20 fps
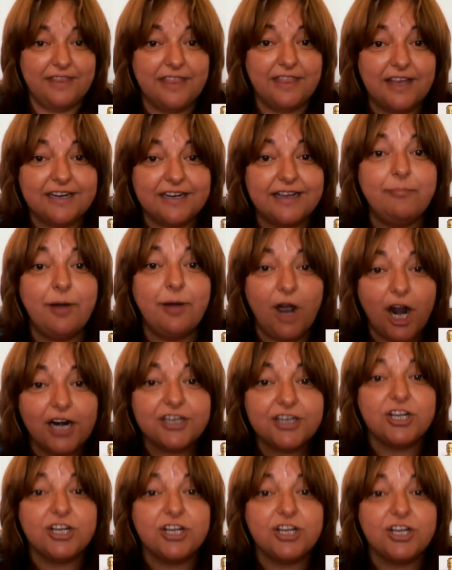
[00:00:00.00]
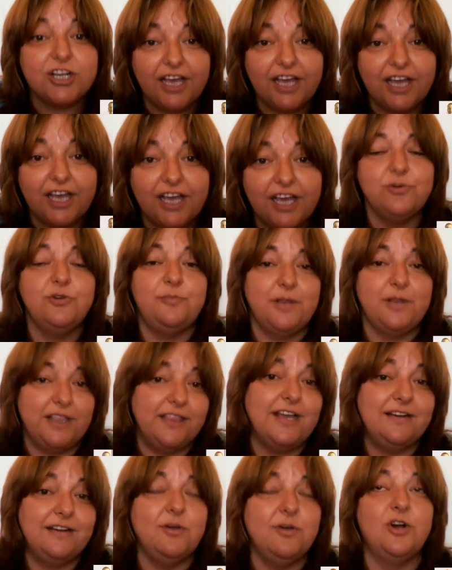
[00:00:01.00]
that are part of that group in
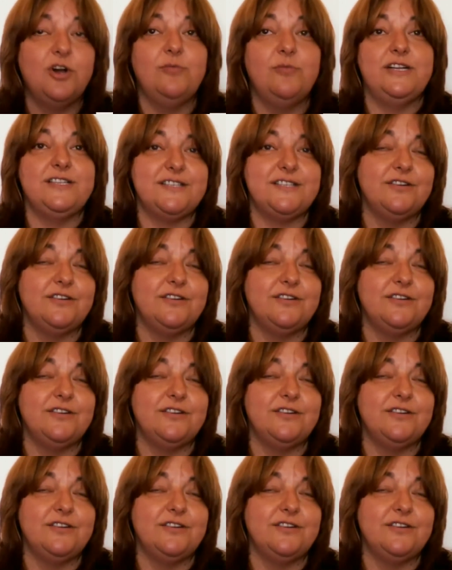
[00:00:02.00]
that moment.